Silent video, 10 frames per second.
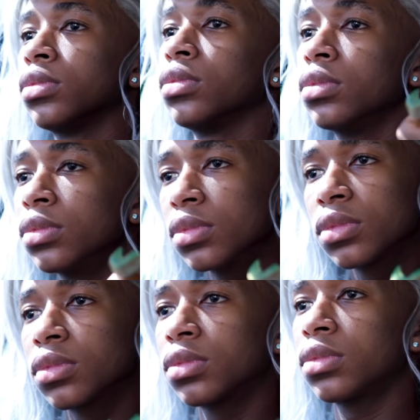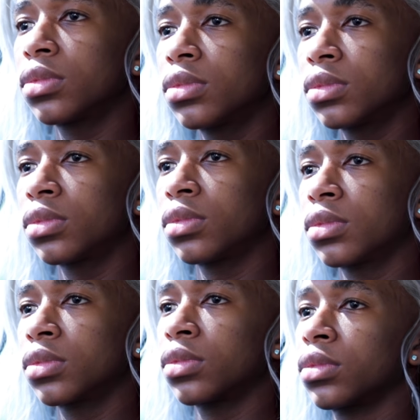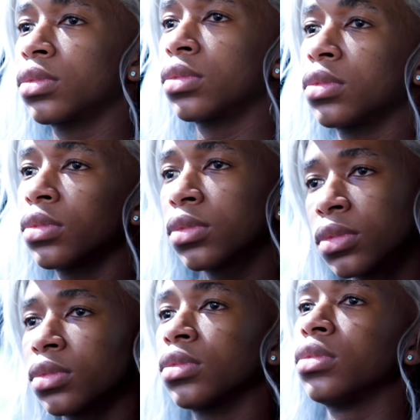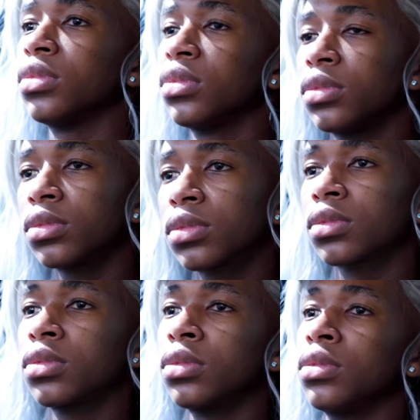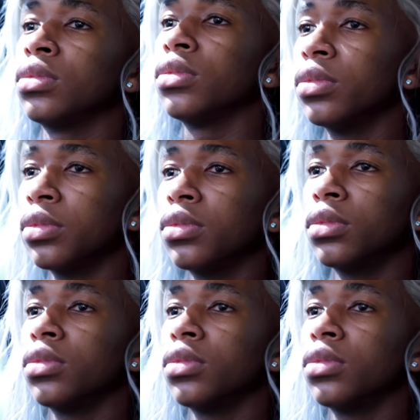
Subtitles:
You know this taxi is so full. But you know, it was worth the